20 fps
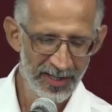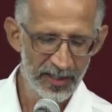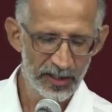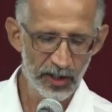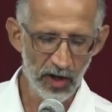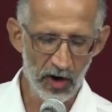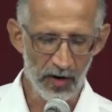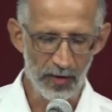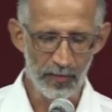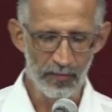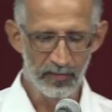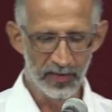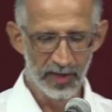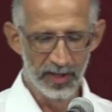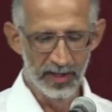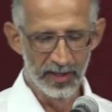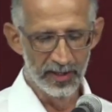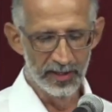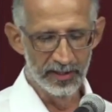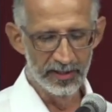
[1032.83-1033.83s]
So,
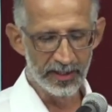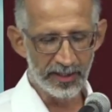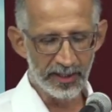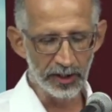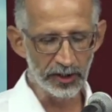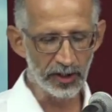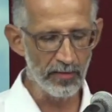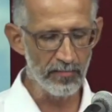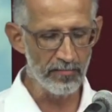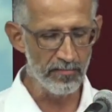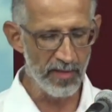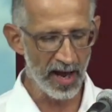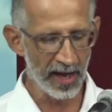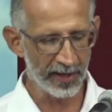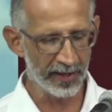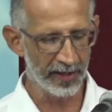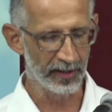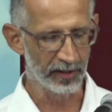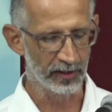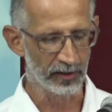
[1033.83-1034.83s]

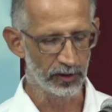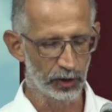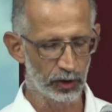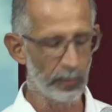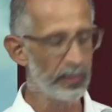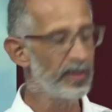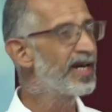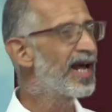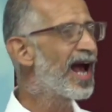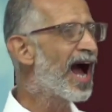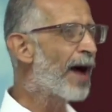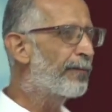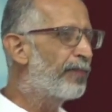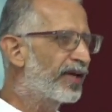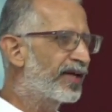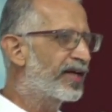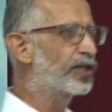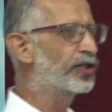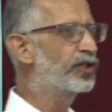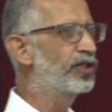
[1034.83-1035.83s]
decision-making should be the
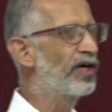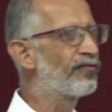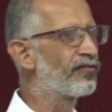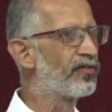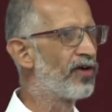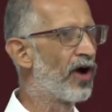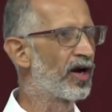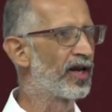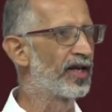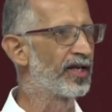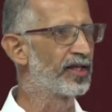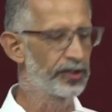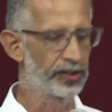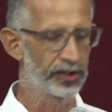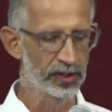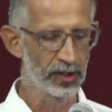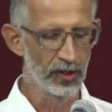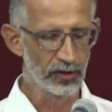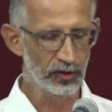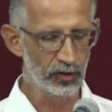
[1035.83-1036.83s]
application of
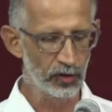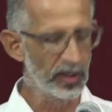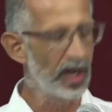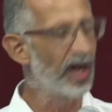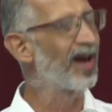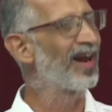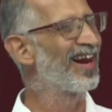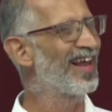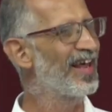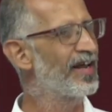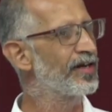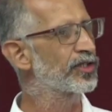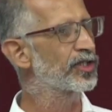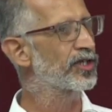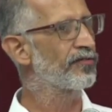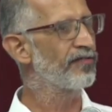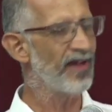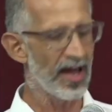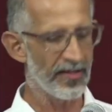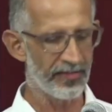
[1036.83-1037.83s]
knowledge through the lens
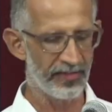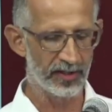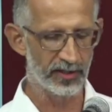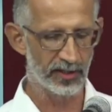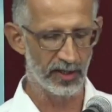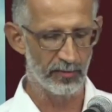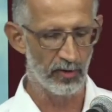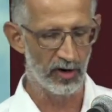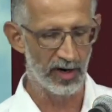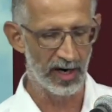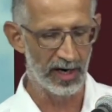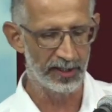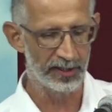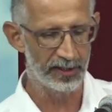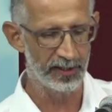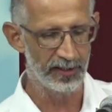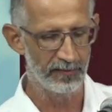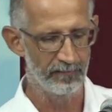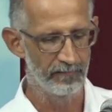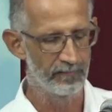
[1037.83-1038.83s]
of ethics and
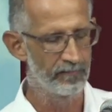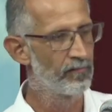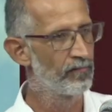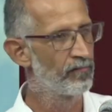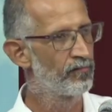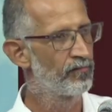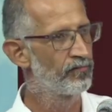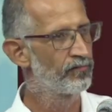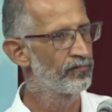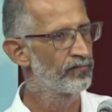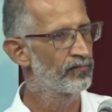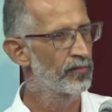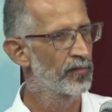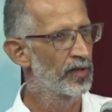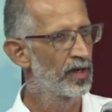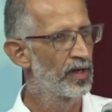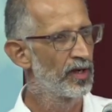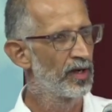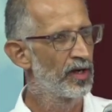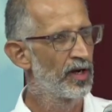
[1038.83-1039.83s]
morality.
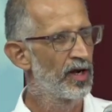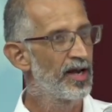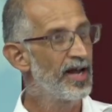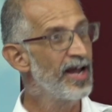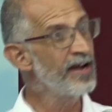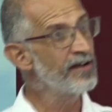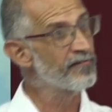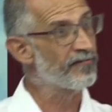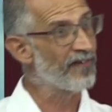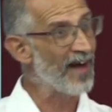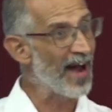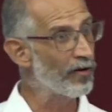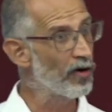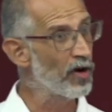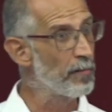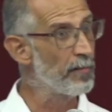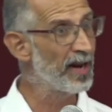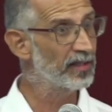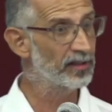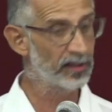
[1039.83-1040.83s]

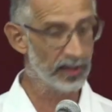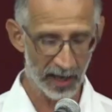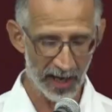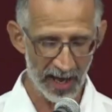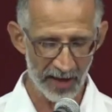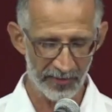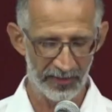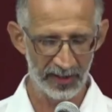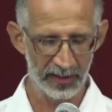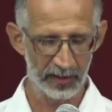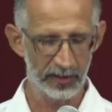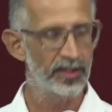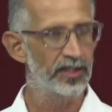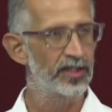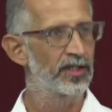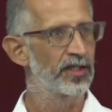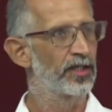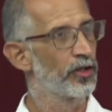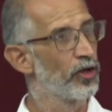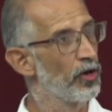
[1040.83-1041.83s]
Environmental
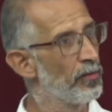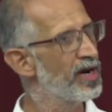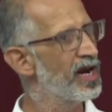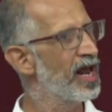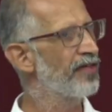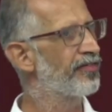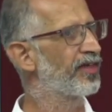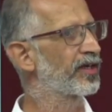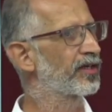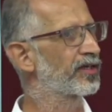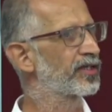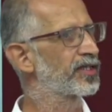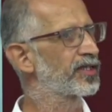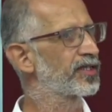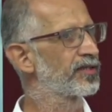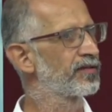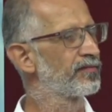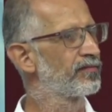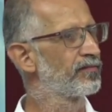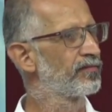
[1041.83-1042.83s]
ethics, human
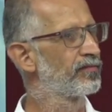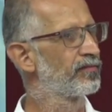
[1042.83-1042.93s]
ethics.